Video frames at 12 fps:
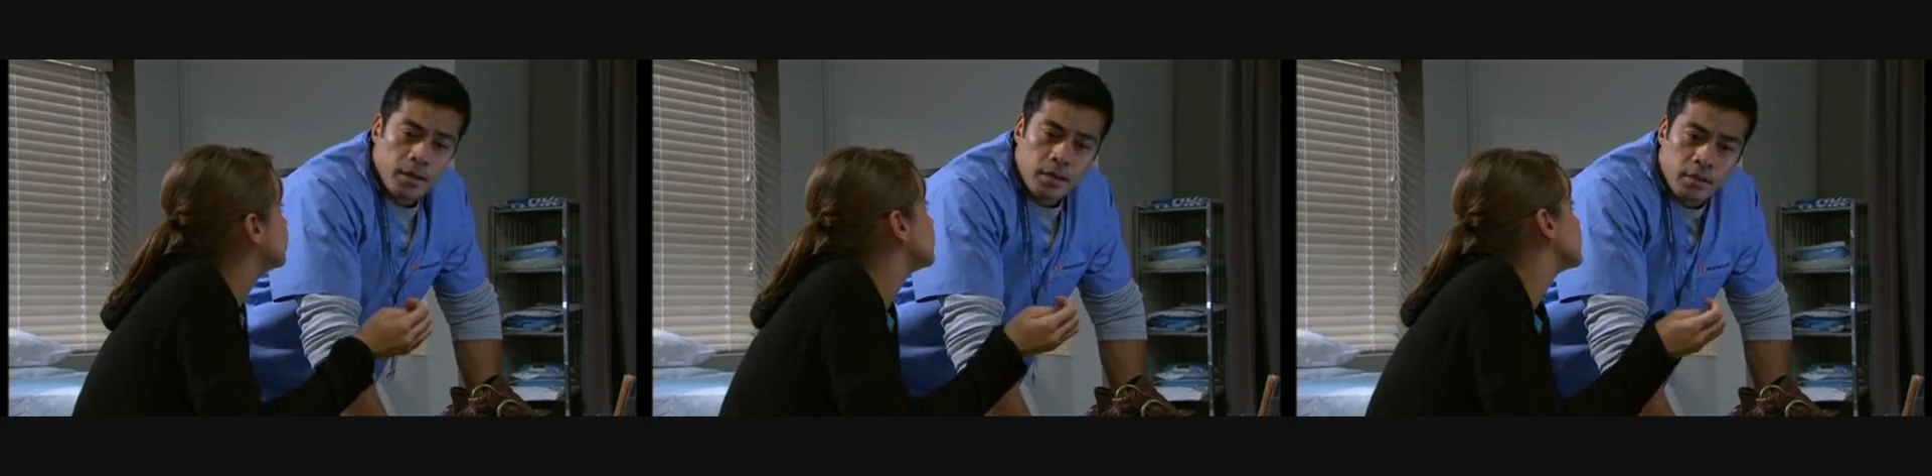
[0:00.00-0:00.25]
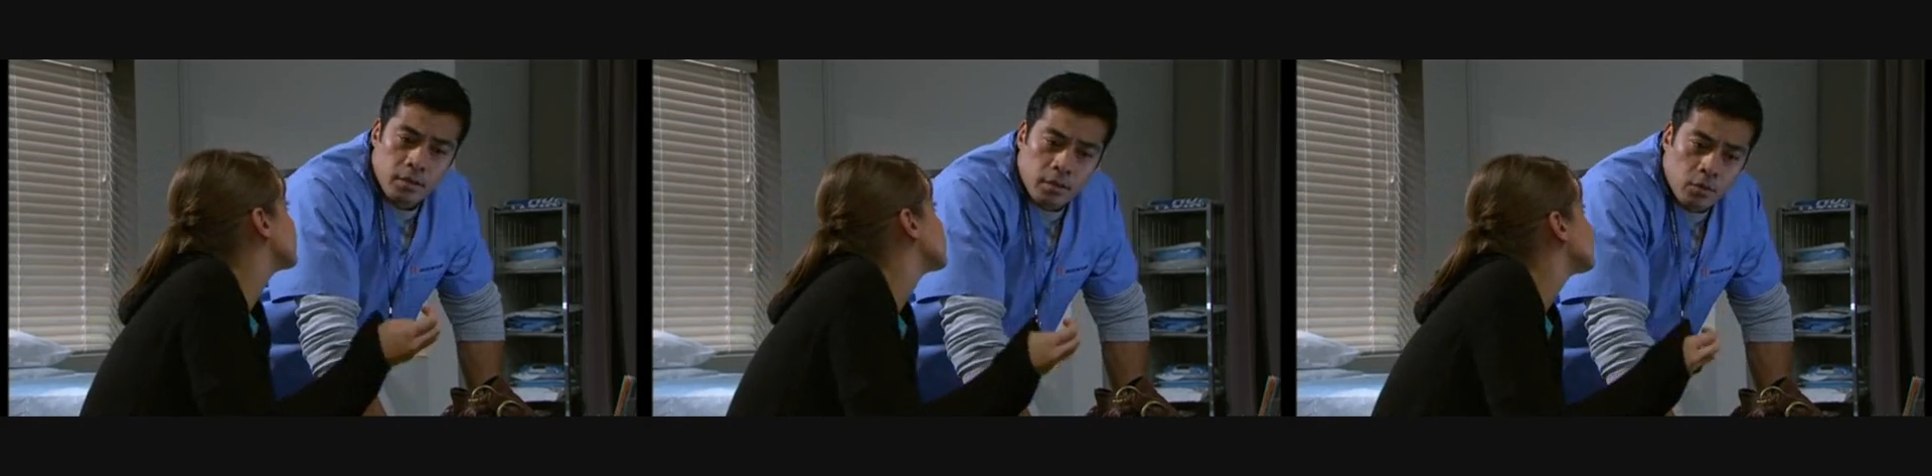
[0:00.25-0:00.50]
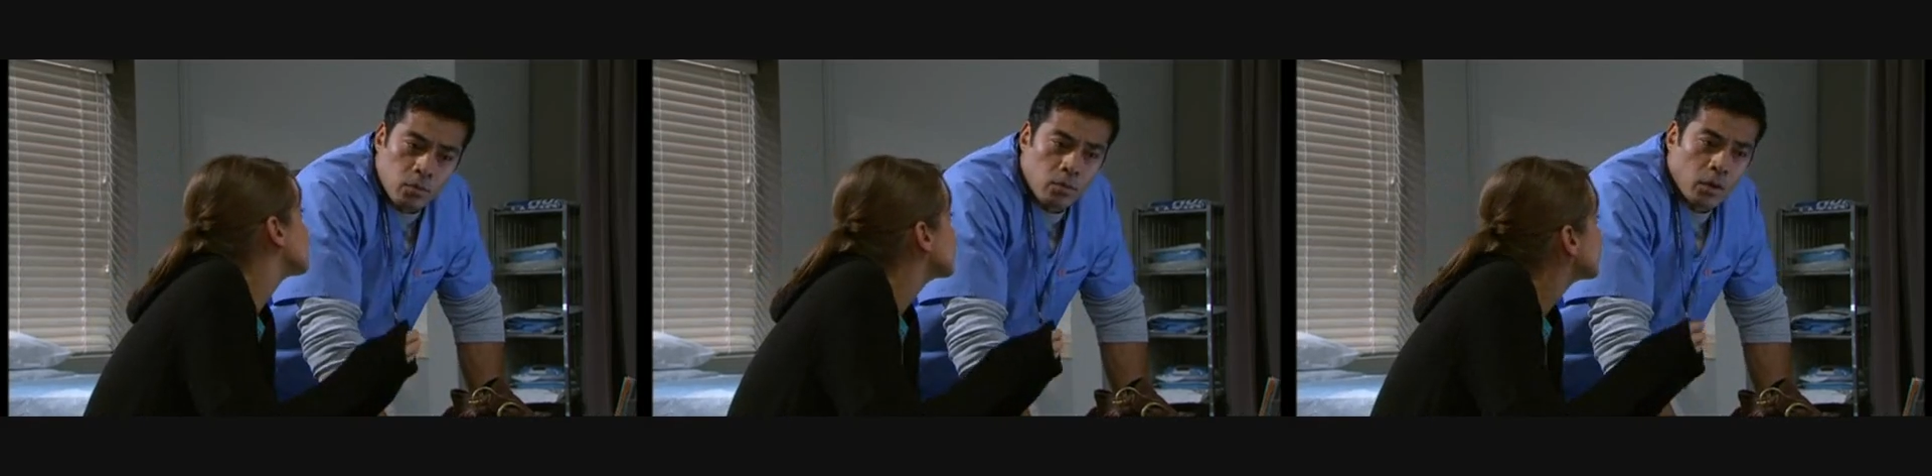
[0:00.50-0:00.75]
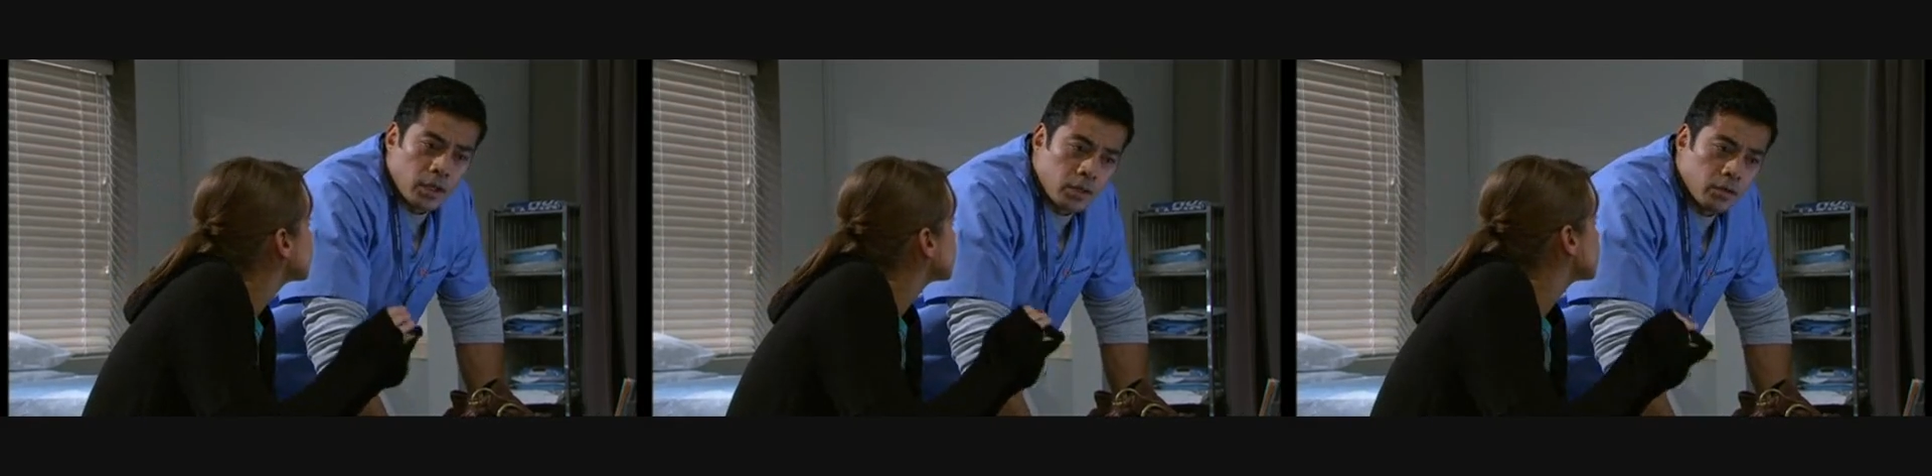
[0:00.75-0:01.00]
I need to know
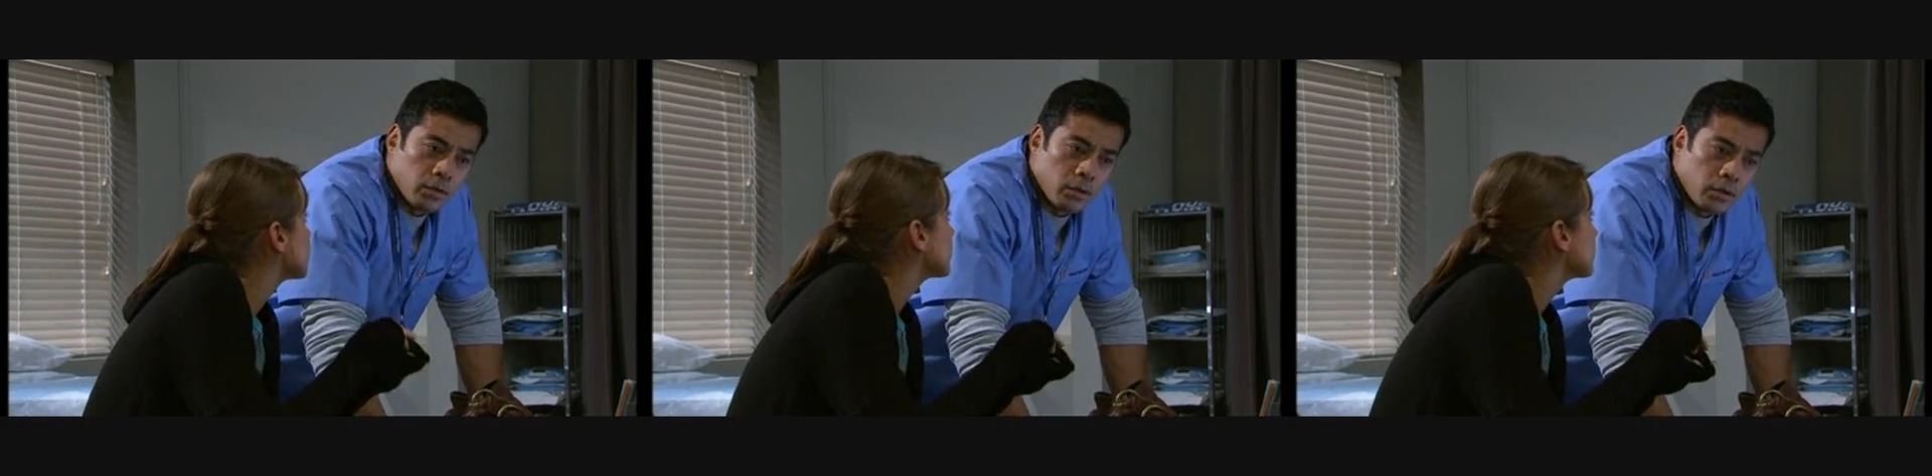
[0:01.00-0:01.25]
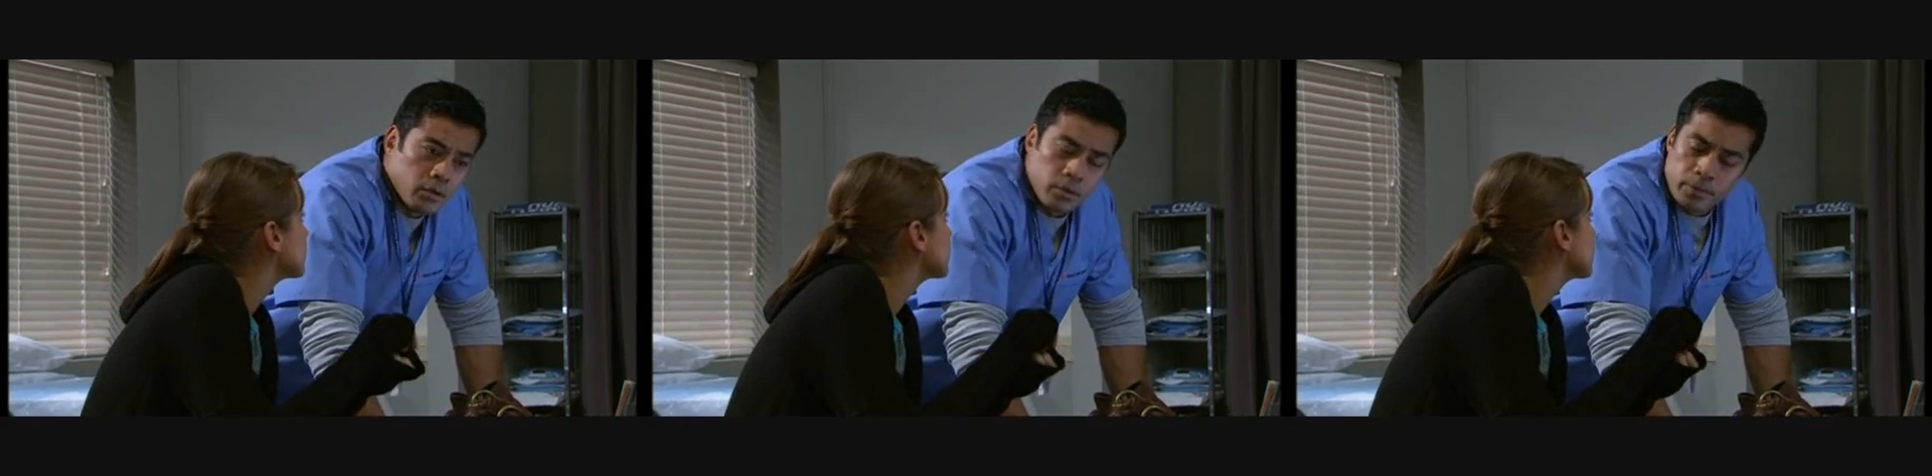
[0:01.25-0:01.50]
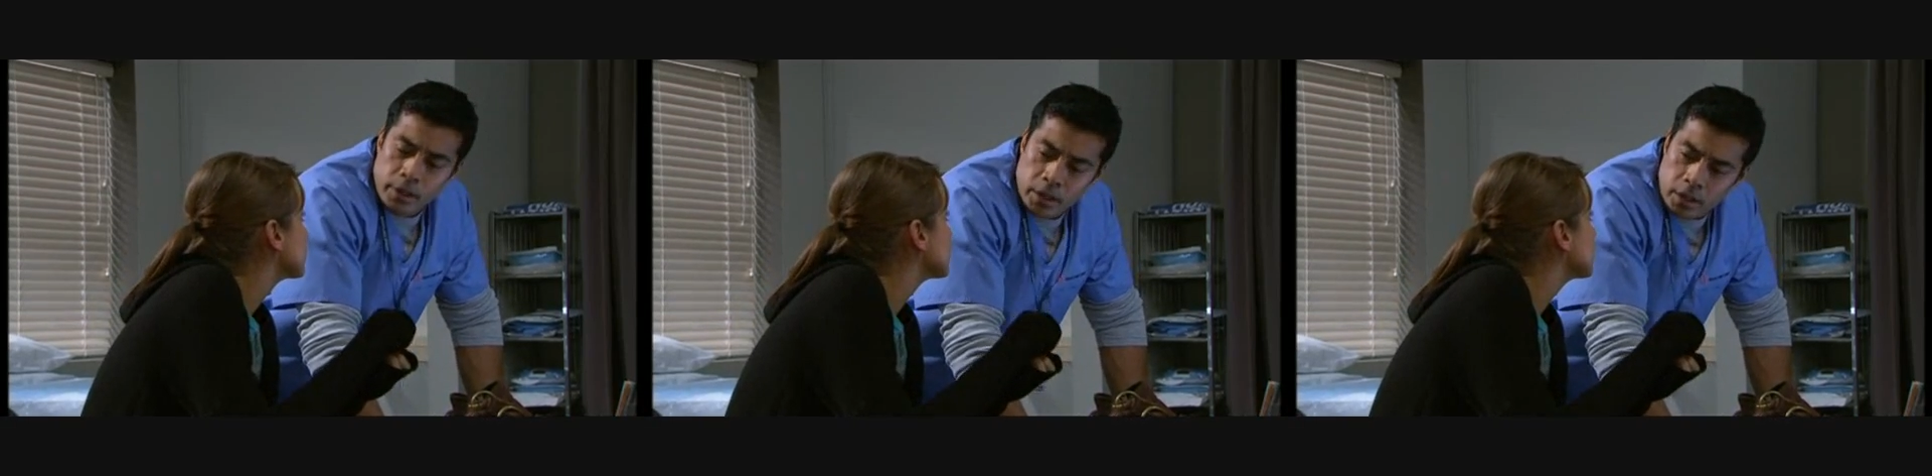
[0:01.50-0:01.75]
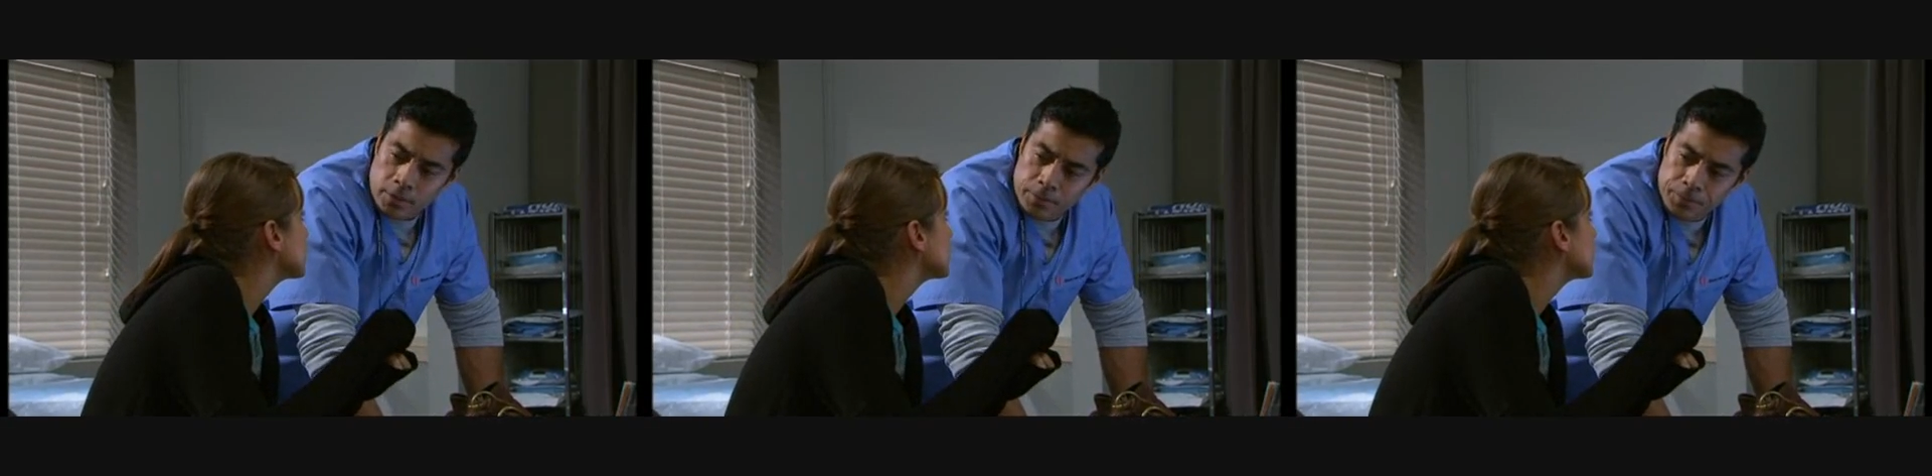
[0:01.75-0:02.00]
why you're not on your
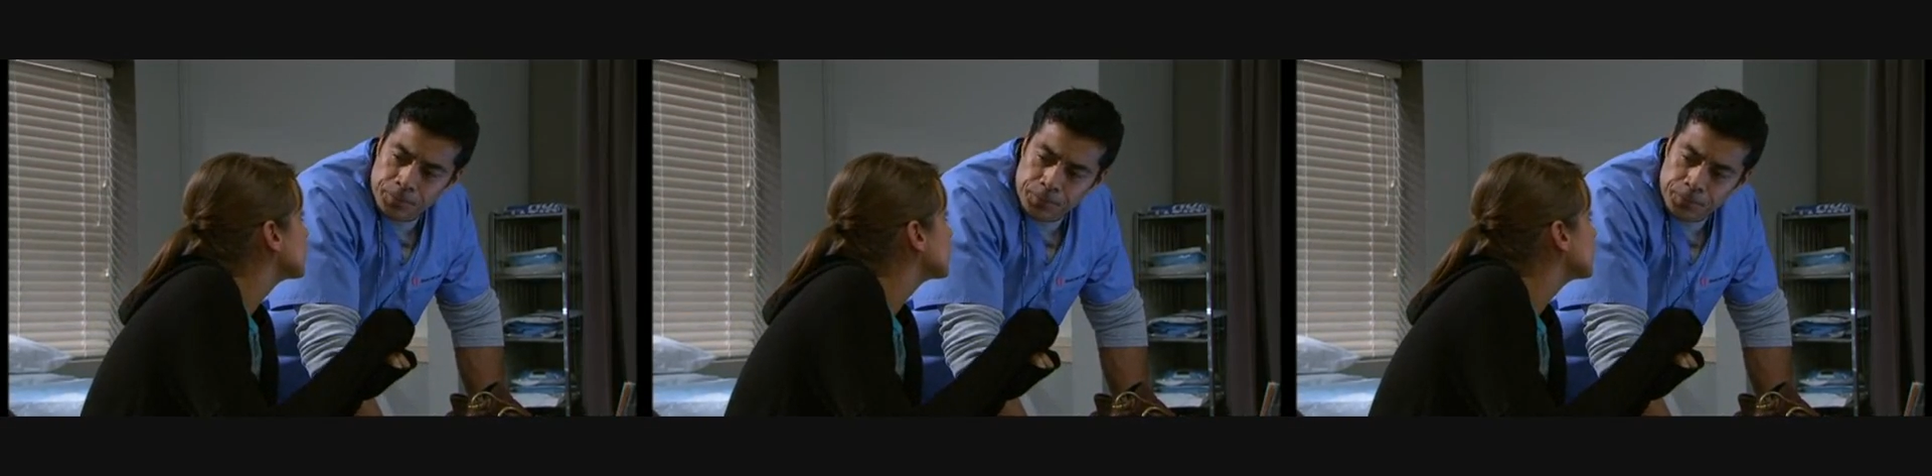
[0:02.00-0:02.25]
break.